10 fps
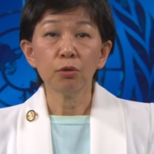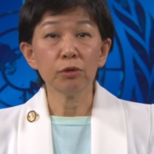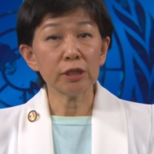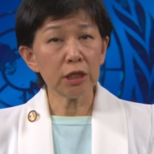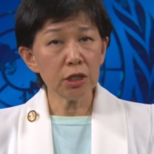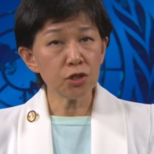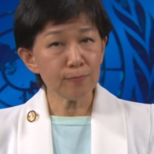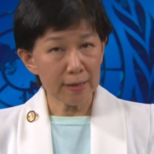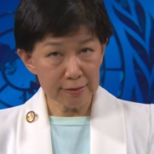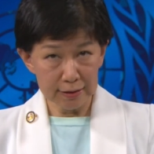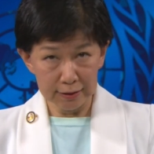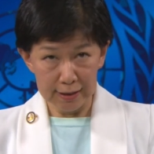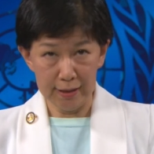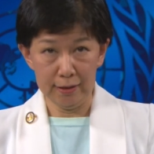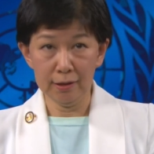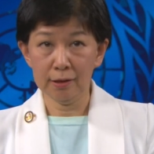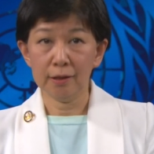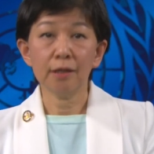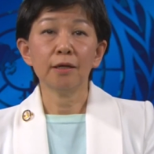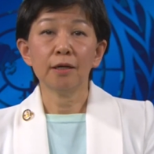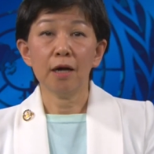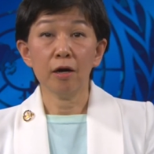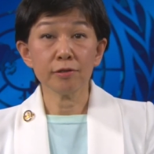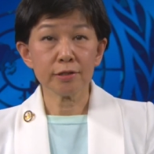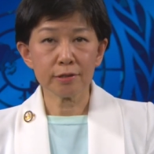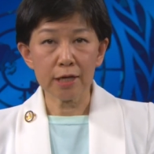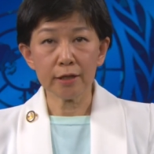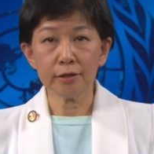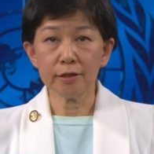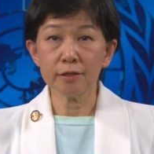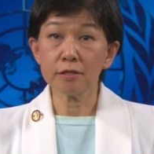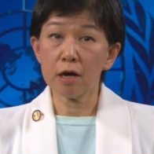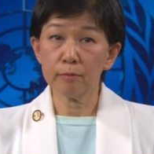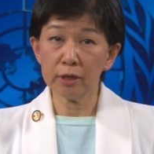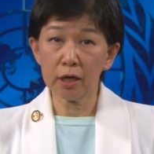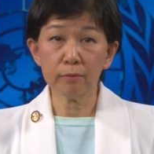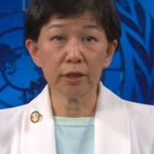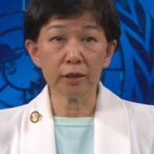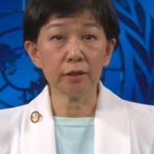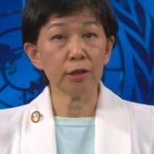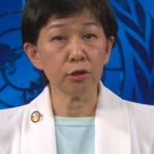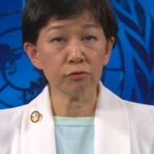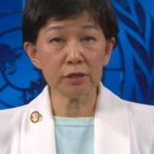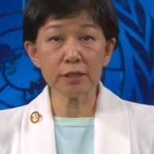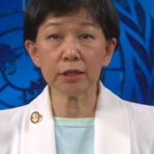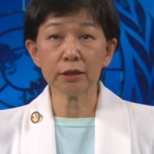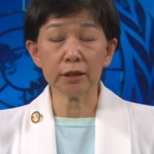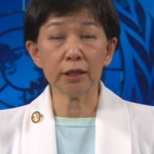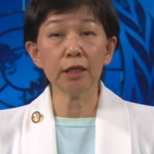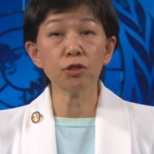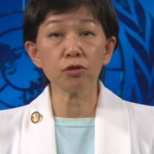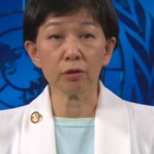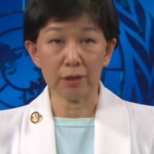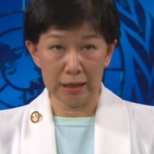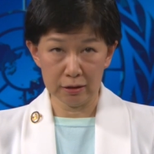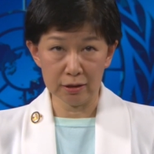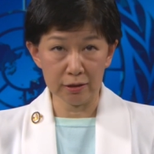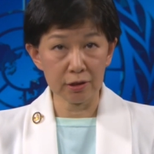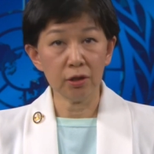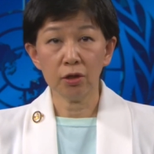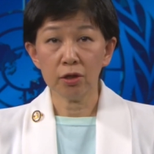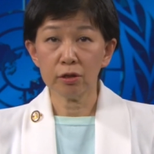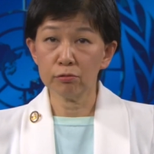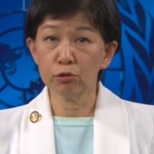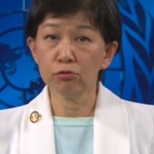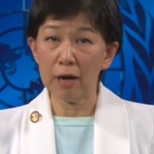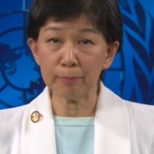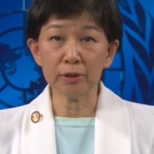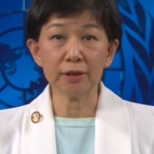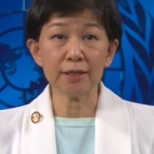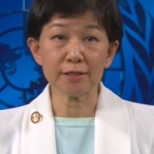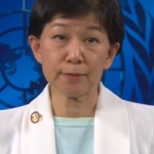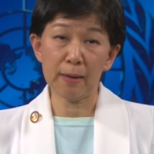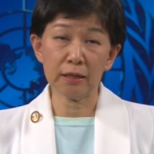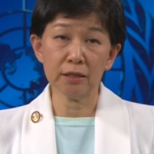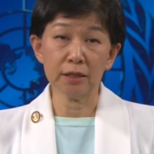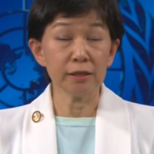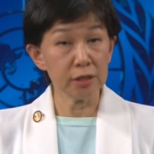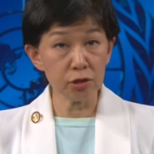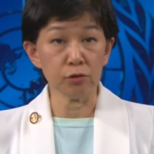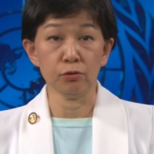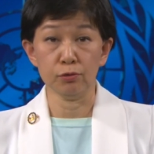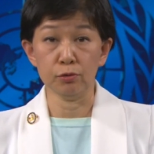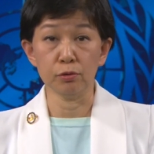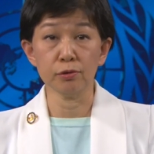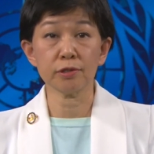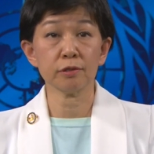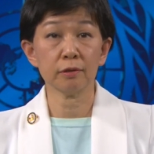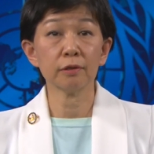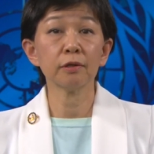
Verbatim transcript: With each passing day, our societies are becoming increasingly interconnected through rapidly expanding digital tools.